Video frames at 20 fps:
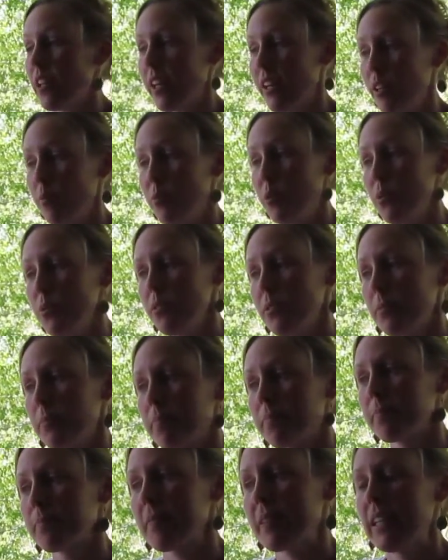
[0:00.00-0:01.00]
animals,
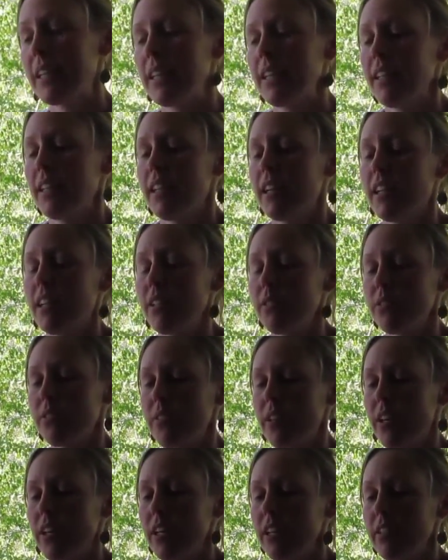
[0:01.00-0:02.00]
and I was
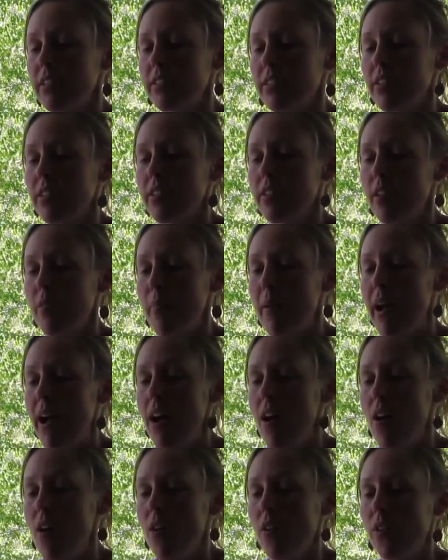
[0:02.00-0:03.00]
very concerned
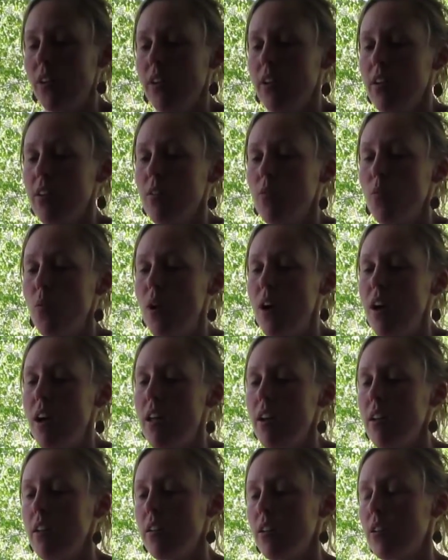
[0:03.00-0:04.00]
about
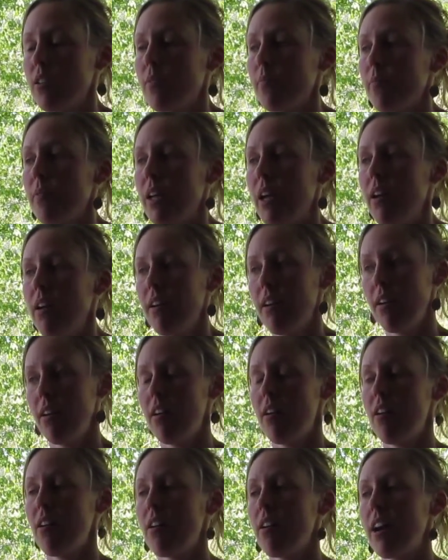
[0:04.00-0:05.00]
what
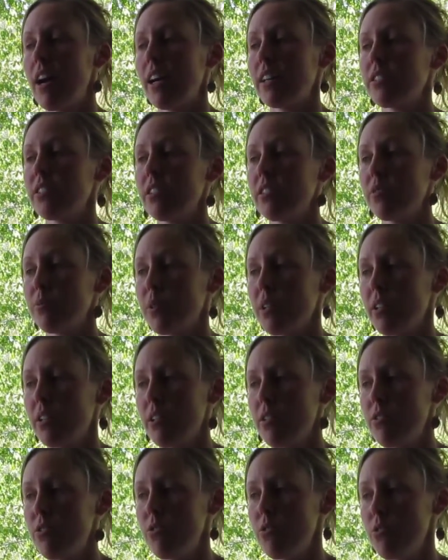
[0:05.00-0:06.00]
our actions were going
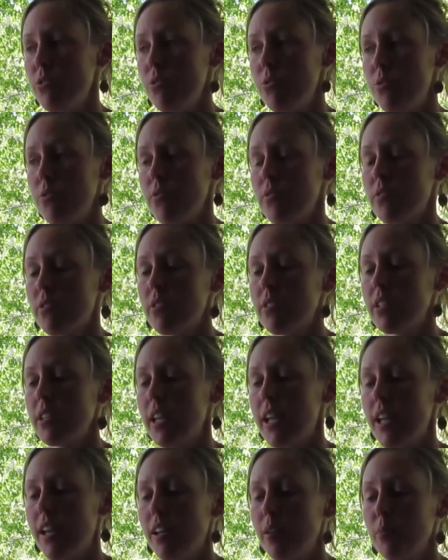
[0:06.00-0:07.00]
to do to
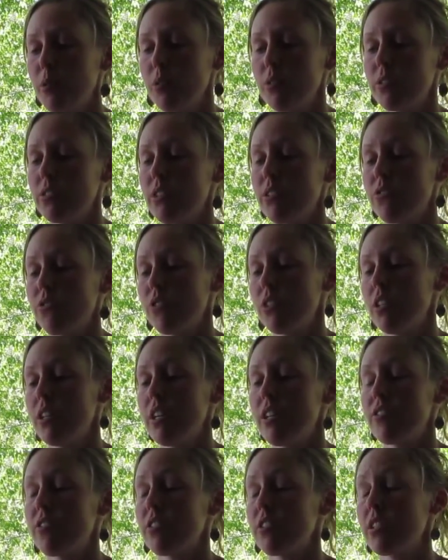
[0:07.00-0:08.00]
animals. So I was really
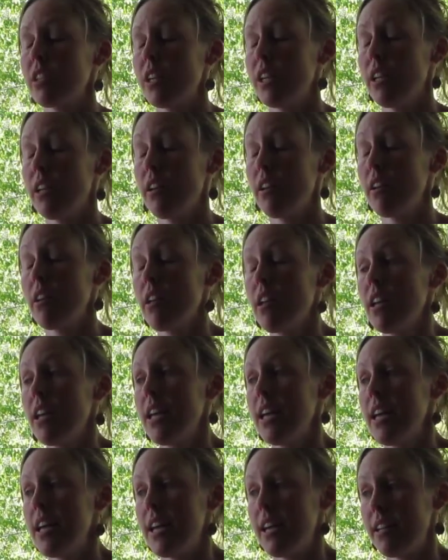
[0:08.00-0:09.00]
interested in
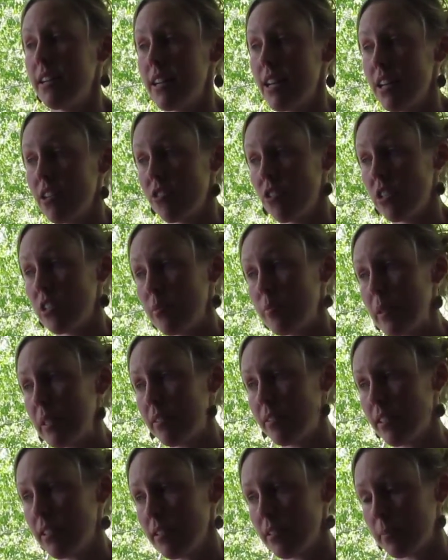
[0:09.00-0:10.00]
endangered
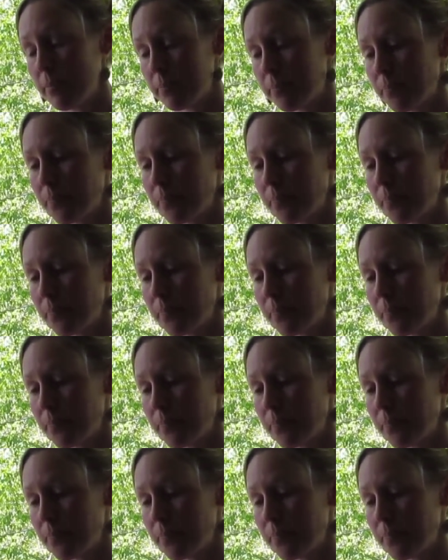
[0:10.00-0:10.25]
species.